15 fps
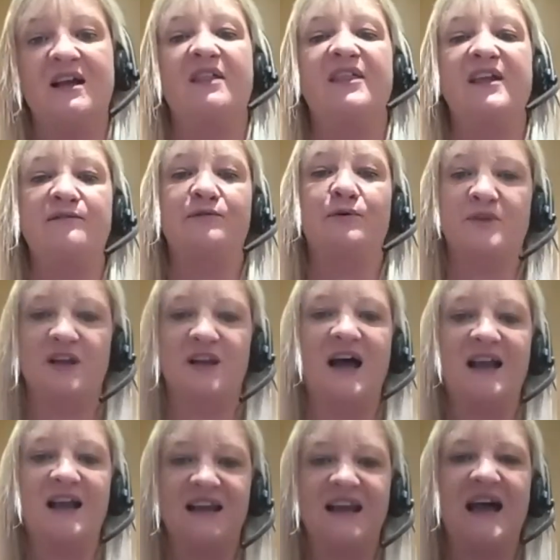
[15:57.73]
therefore the
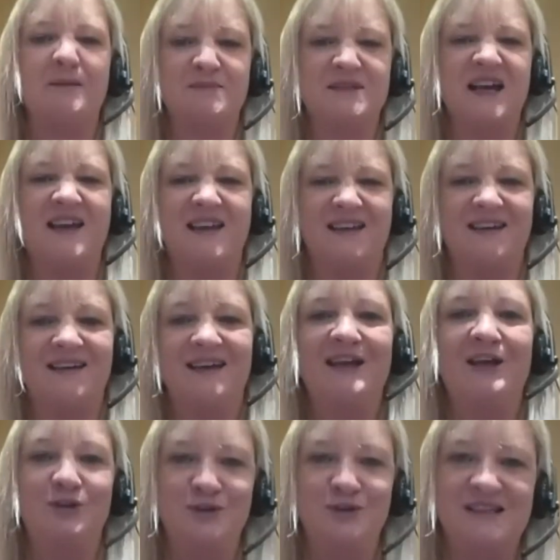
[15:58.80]
likely uptake
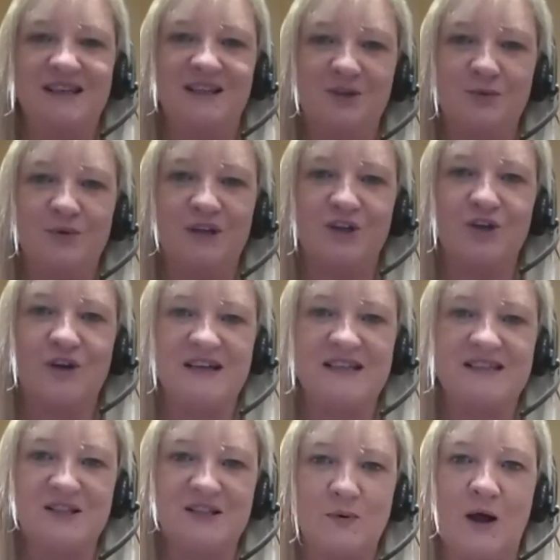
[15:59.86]
in New Zealand will
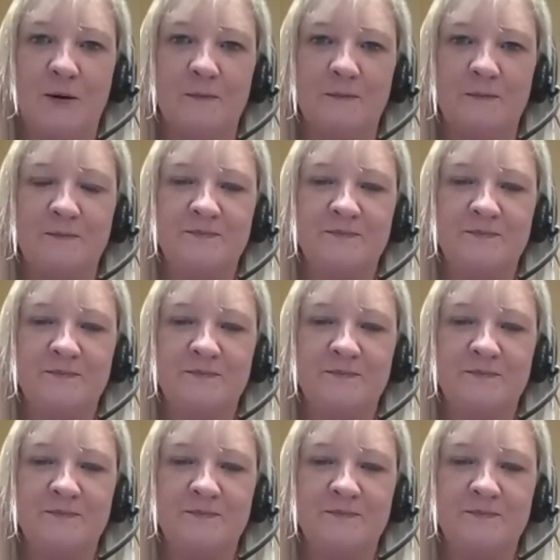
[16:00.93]
increase as well.